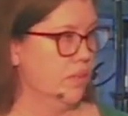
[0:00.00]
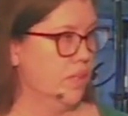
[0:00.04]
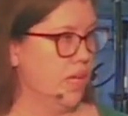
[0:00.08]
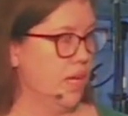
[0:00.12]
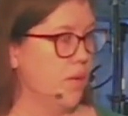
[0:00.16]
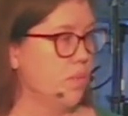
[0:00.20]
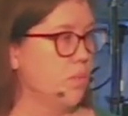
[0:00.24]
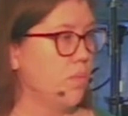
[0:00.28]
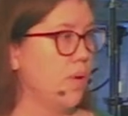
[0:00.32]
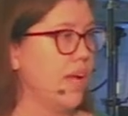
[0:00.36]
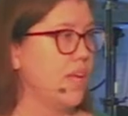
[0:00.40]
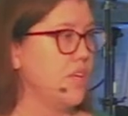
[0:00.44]

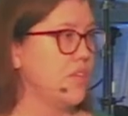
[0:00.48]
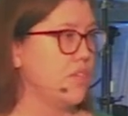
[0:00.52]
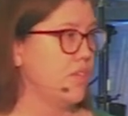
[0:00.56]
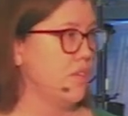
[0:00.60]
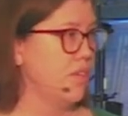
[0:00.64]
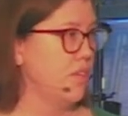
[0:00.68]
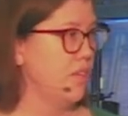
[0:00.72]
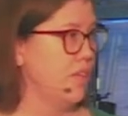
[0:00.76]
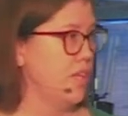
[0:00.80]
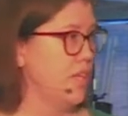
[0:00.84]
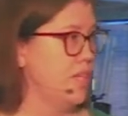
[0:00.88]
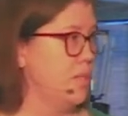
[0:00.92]
and
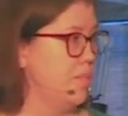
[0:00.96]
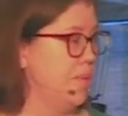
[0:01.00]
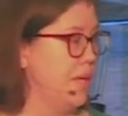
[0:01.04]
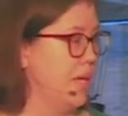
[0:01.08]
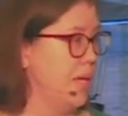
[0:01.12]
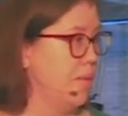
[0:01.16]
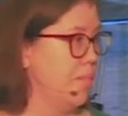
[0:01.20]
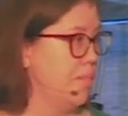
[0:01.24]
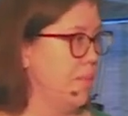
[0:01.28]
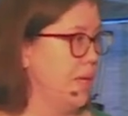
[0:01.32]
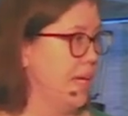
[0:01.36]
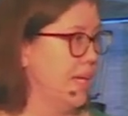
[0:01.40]
Rachel is
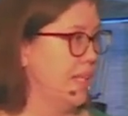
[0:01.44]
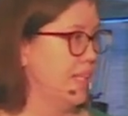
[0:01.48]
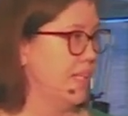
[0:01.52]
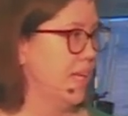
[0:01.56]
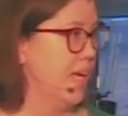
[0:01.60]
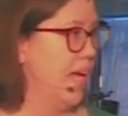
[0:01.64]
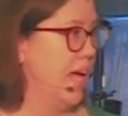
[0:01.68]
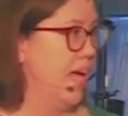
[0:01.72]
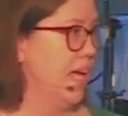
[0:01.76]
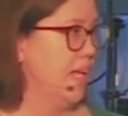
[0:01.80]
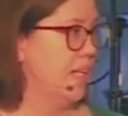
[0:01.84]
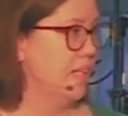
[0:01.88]
being picked
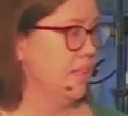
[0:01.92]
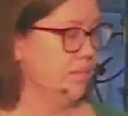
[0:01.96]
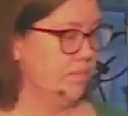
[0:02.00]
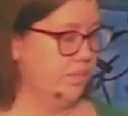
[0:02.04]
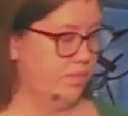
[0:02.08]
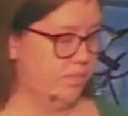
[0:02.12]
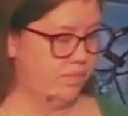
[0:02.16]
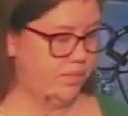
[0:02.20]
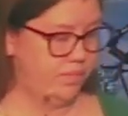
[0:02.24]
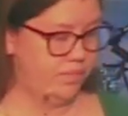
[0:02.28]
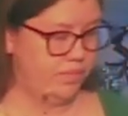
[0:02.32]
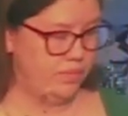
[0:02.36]
again.
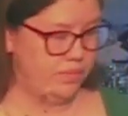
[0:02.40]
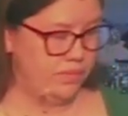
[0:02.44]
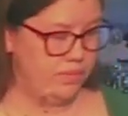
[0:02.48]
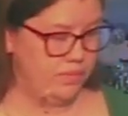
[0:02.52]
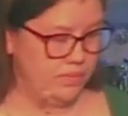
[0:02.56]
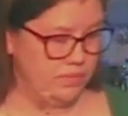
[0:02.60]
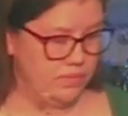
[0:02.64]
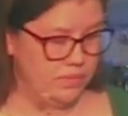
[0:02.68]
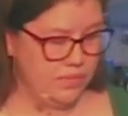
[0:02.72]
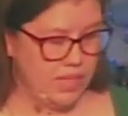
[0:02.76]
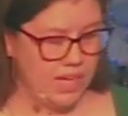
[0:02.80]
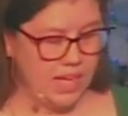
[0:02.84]

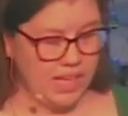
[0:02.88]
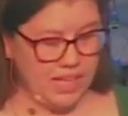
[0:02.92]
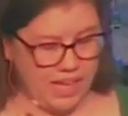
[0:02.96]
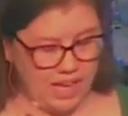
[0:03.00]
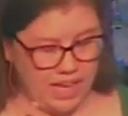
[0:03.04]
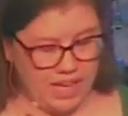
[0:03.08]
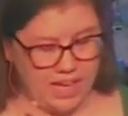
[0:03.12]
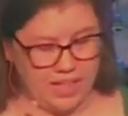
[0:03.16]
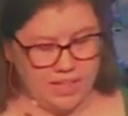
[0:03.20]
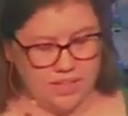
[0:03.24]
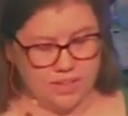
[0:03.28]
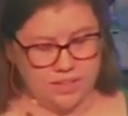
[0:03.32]

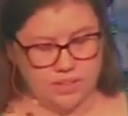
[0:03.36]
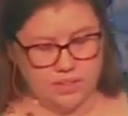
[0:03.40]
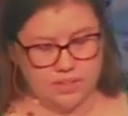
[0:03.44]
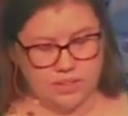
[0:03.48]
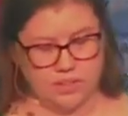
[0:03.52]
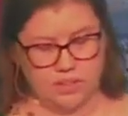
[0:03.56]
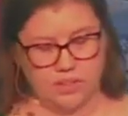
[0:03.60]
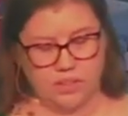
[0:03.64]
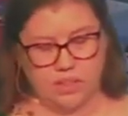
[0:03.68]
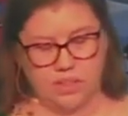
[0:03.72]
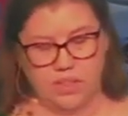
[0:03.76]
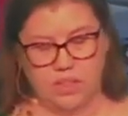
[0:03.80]
Again.
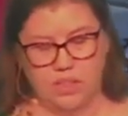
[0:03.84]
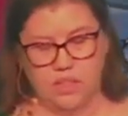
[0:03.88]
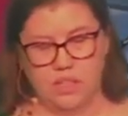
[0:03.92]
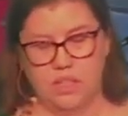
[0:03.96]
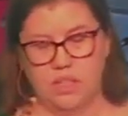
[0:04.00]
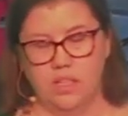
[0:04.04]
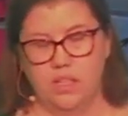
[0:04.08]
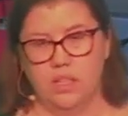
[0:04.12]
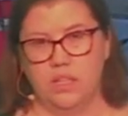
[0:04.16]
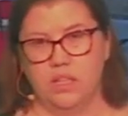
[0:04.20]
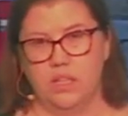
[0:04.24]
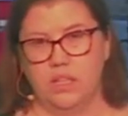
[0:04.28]

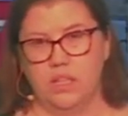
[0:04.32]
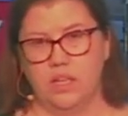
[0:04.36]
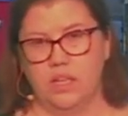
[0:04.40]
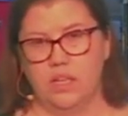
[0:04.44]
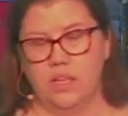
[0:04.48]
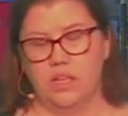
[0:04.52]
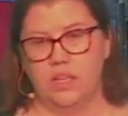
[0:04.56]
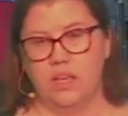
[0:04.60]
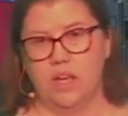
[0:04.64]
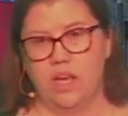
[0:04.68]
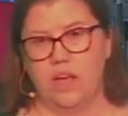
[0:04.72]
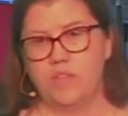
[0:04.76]

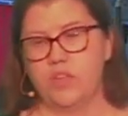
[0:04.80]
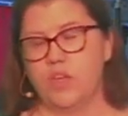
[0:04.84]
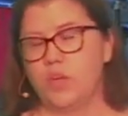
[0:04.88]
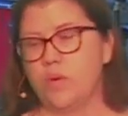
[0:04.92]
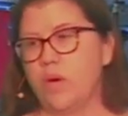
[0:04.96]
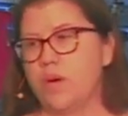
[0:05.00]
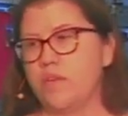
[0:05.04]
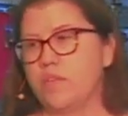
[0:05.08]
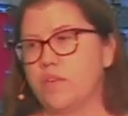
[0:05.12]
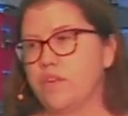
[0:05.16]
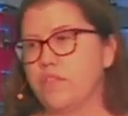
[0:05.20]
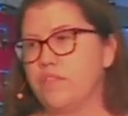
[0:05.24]
Have
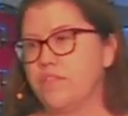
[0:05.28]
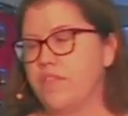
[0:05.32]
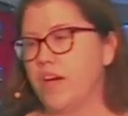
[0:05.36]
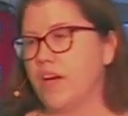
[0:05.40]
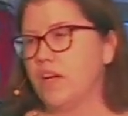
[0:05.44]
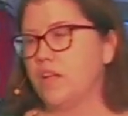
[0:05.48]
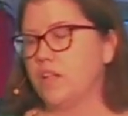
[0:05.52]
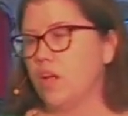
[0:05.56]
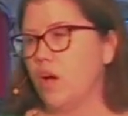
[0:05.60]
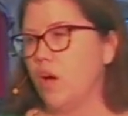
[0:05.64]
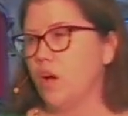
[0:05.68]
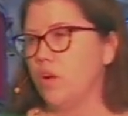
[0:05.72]
you ever
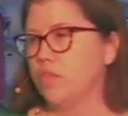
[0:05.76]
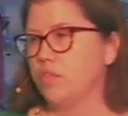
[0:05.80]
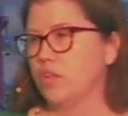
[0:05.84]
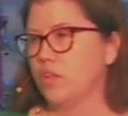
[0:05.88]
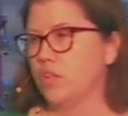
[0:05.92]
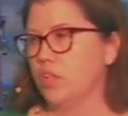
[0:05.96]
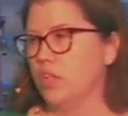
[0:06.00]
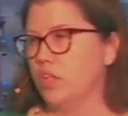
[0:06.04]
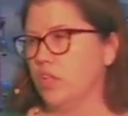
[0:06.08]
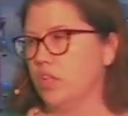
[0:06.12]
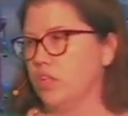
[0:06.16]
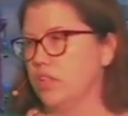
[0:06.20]
felt
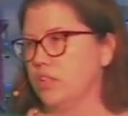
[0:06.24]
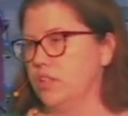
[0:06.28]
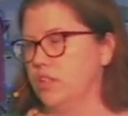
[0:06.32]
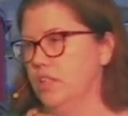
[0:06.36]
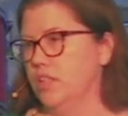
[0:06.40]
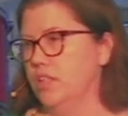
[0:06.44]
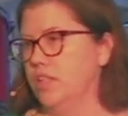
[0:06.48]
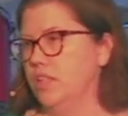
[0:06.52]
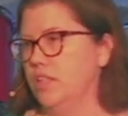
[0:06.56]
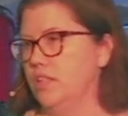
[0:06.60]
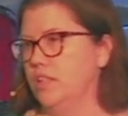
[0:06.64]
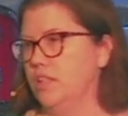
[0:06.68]
overlooked?
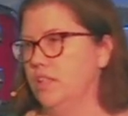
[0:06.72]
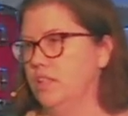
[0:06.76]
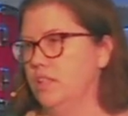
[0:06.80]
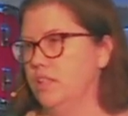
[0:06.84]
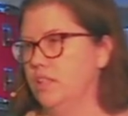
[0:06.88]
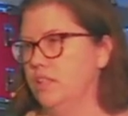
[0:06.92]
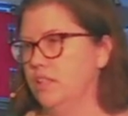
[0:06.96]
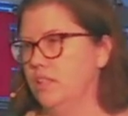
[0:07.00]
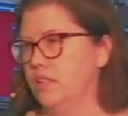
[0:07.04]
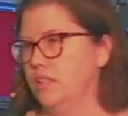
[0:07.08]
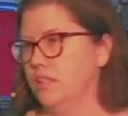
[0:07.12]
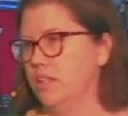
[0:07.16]

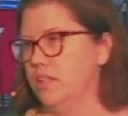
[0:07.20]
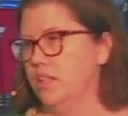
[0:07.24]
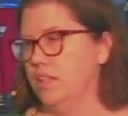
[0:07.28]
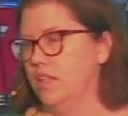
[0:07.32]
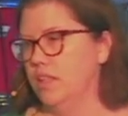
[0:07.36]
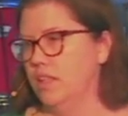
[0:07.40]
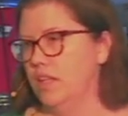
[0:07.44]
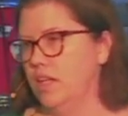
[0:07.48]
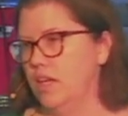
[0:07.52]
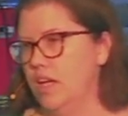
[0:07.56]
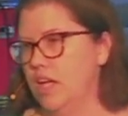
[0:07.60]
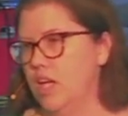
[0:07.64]

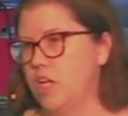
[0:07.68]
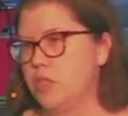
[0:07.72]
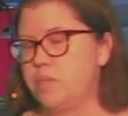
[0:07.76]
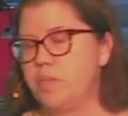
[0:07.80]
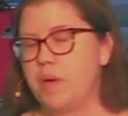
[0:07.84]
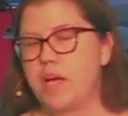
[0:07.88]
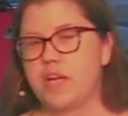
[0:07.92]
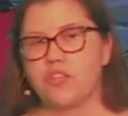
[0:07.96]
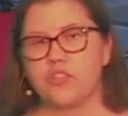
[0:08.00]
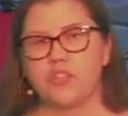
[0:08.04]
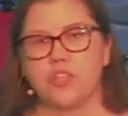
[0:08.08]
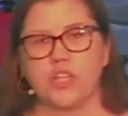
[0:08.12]

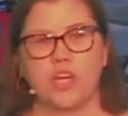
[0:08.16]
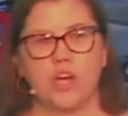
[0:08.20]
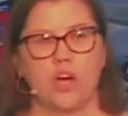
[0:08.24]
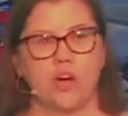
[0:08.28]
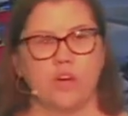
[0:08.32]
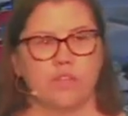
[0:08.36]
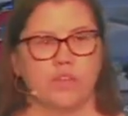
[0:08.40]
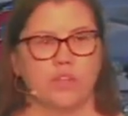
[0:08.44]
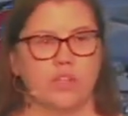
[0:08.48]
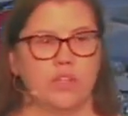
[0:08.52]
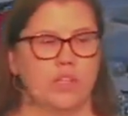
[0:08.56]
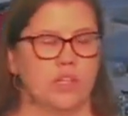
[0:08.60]
Especially
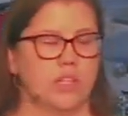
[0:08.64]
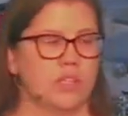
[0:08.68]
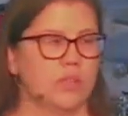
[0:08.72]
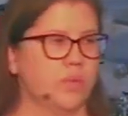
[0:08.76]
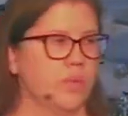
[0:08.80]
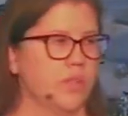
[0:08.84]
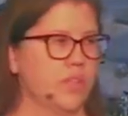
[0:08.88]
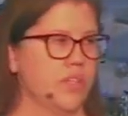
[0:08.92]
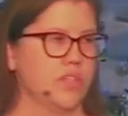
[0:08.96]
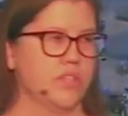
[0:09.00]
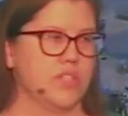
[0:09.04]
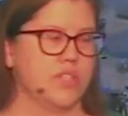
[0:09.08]
overlooked
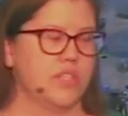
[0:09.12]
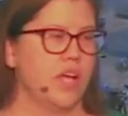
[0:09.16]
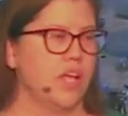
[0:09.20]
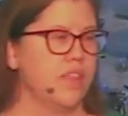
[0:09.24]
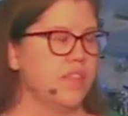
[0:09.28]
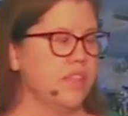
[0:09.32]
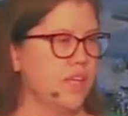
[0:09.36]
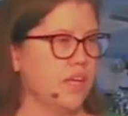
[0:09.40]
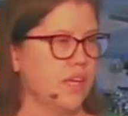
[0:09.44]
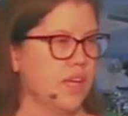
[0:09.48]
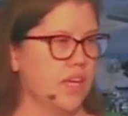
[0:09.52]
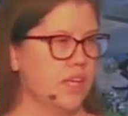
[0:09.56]
when there's
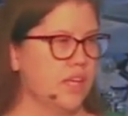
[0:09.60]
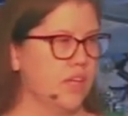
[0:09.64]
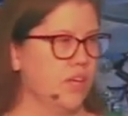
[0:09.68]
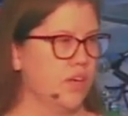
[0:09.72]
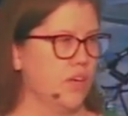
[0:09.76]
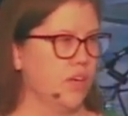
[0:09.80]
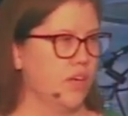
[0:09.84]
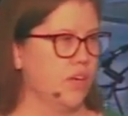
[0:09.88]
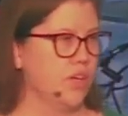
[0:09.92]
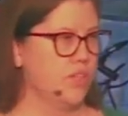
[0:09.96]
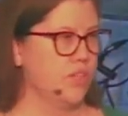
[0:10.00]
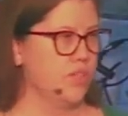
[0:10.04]
nothing in
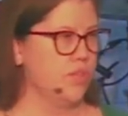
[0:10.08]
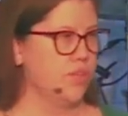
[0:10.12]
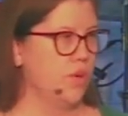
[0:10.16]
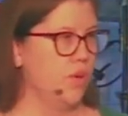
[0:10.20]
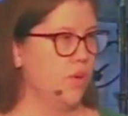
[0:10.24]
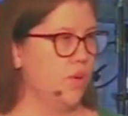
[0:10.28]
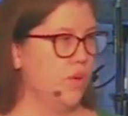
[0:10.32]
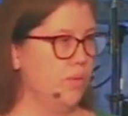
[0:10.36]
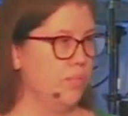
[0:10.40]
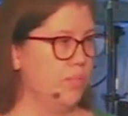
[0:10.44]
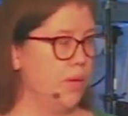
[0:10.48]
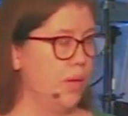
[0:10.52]
your
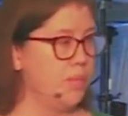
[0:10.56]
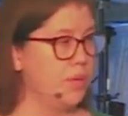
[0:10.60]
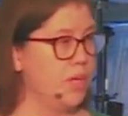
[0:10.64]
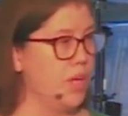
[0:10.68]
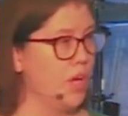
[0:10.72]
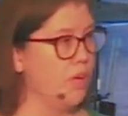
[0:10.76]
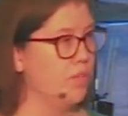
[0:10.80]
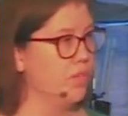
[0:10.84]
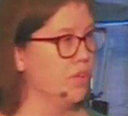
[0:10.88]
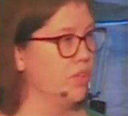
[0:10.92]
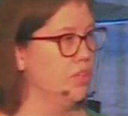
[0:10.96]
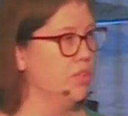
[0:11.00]
control, maybe
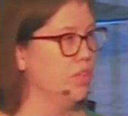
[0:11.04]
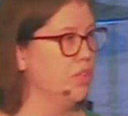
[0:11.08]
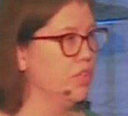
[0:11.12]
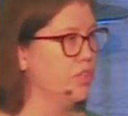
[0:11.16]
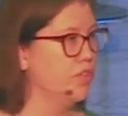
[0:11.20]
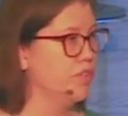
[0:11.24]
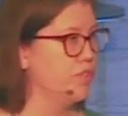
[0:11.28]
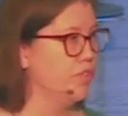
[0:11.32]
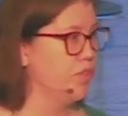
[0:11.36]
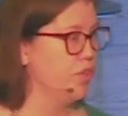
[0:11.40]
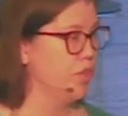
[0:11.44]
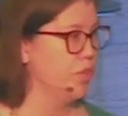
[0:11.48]

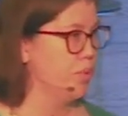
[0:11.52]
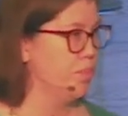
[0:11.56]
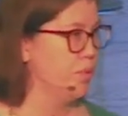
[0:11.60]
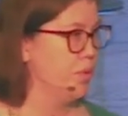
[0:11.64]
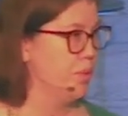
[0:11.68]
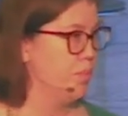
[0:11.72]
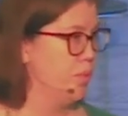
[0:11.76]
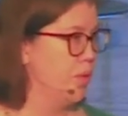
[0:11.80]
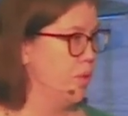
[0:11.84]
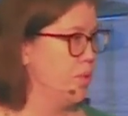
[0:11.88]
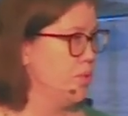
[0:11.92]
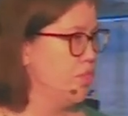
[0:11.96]
overlooked for a
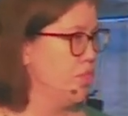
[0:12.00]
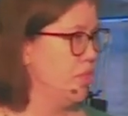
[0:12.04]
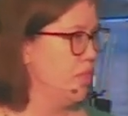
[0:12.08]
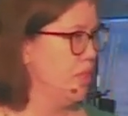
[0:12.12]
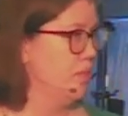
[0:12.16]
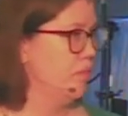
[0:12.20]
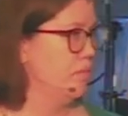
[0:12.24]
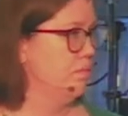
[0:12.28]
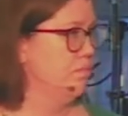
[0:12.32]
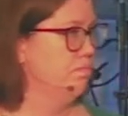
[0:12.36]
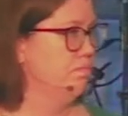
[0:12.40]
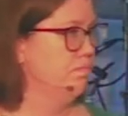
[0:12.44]

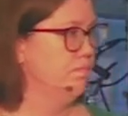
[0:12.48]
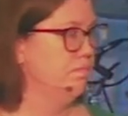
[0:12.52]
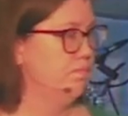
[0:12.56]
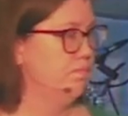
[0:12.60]
promotion,